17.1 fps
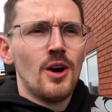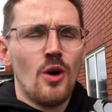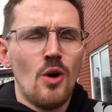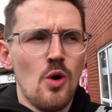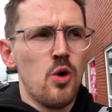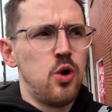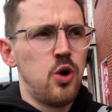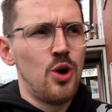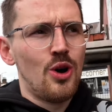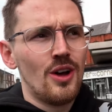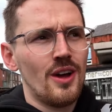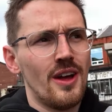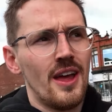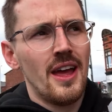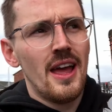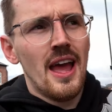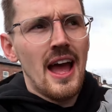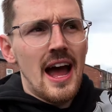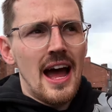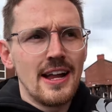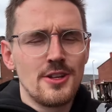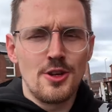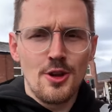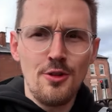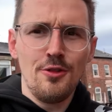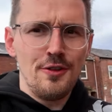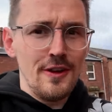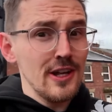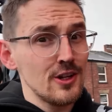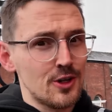I do feel